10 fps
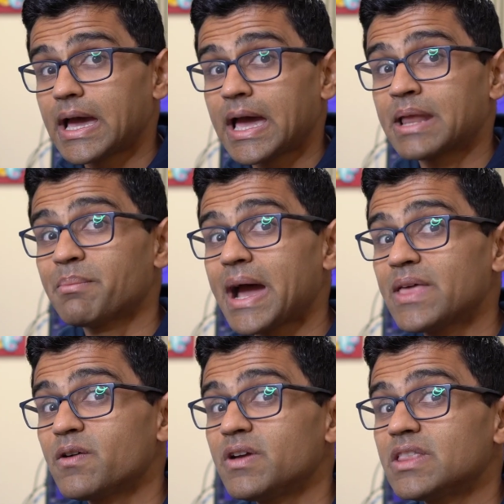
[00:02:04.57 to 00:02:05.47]
and by
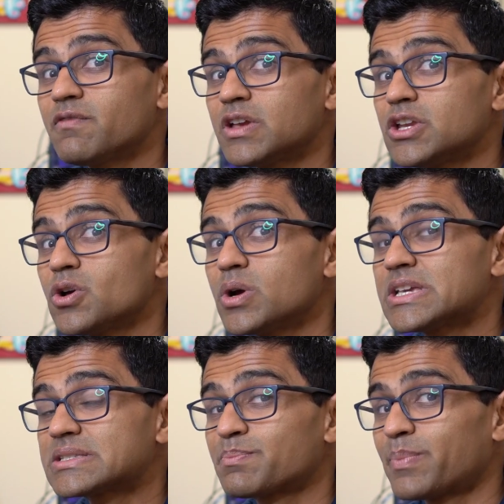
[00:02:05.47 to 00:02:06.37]
the way, the video
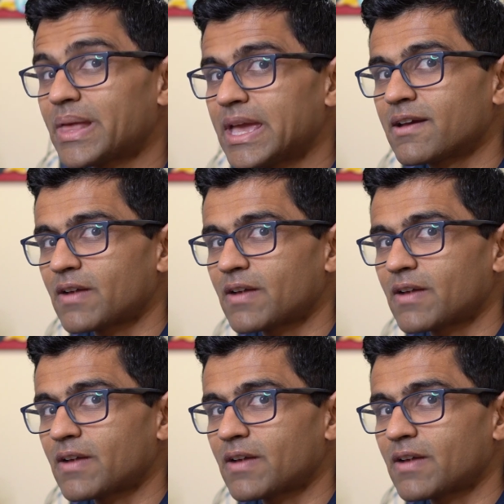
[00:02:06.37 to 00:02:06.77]
is playing